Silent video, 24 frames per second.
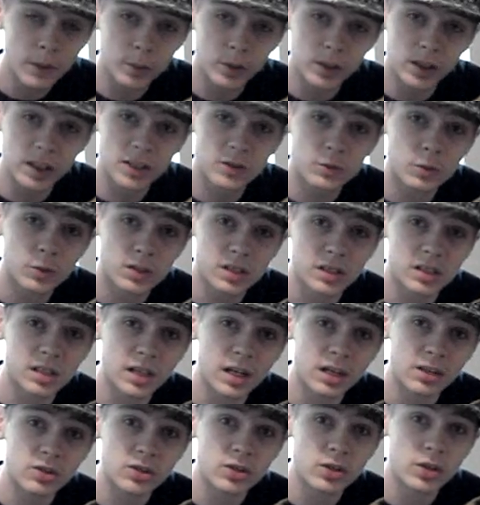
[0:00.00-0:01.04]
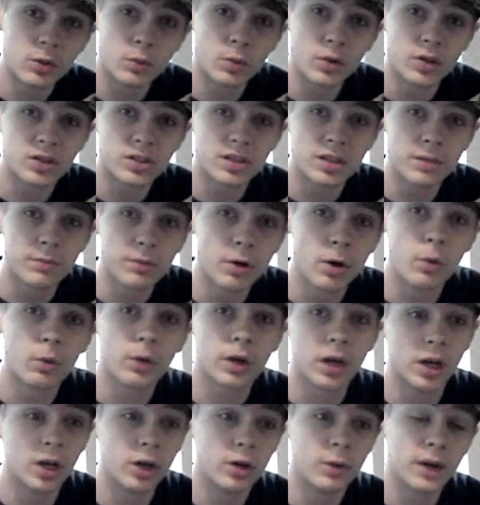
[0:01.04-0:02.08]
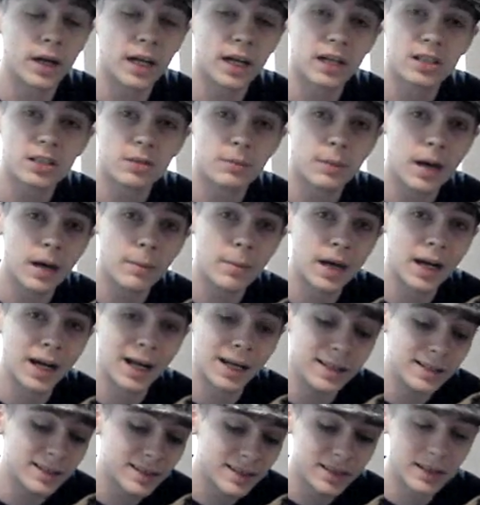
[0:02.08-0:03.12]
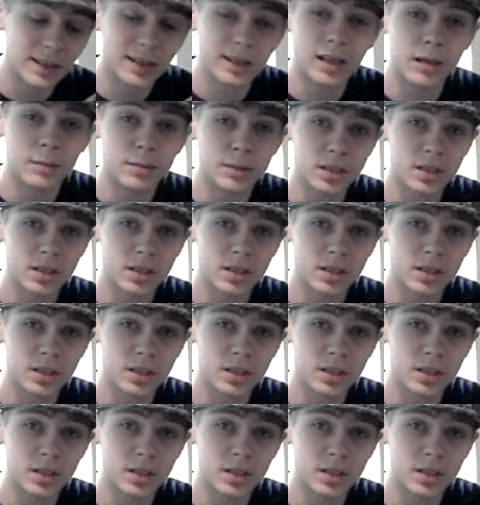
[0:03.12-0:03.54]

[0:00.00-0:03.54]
but this was a statue that once it broke I knew I had to buy back instantly,